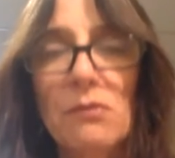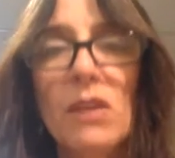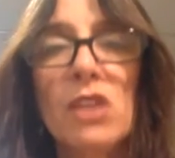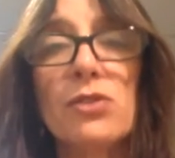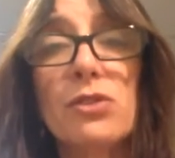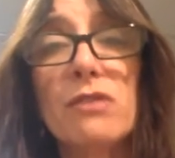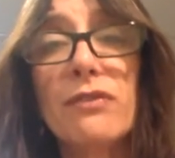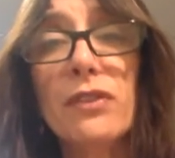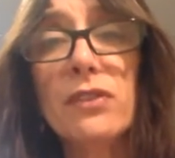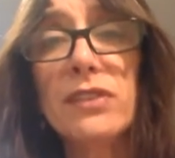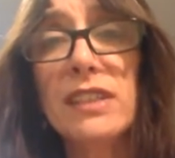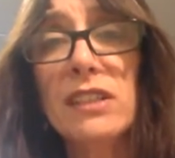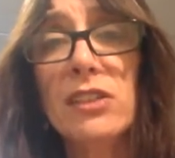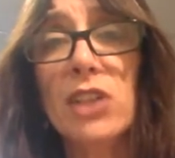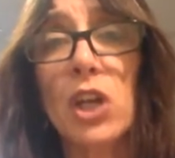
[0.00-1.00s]
So the first
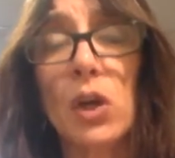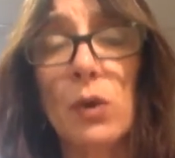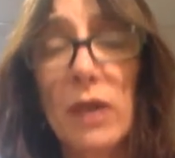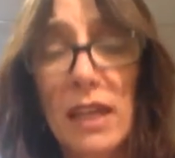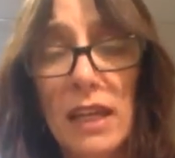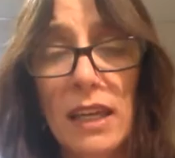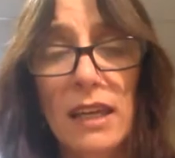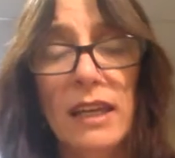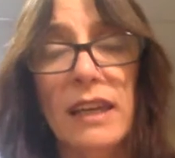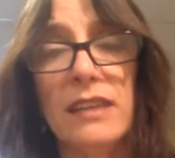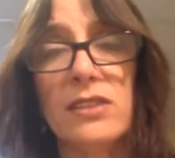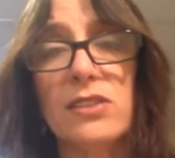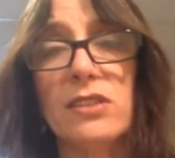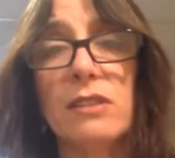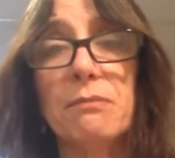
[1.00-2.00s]
thing to know
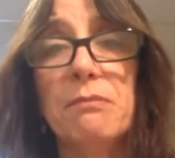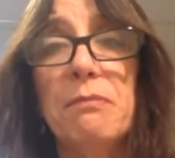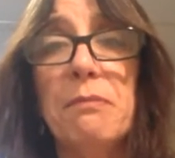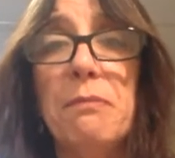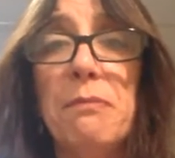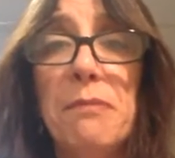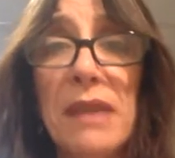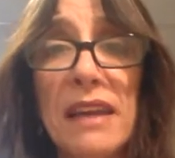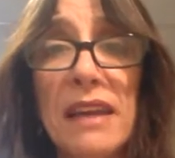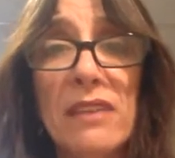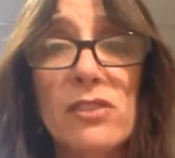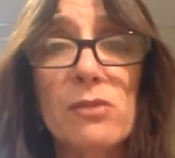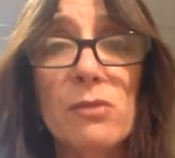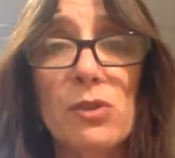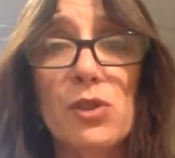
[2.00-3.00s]
is the
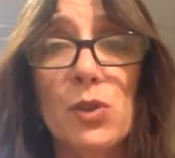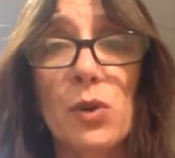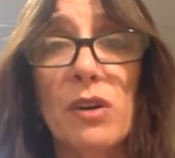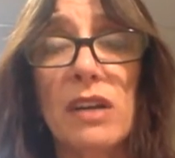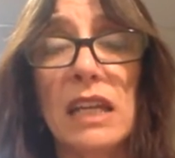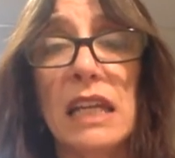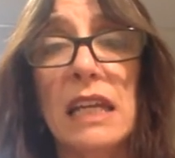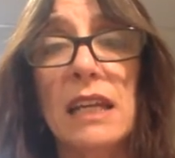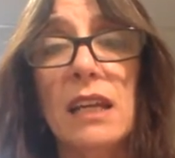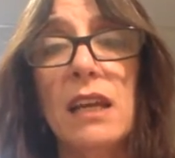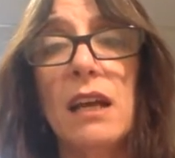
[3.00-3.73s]
biggest majority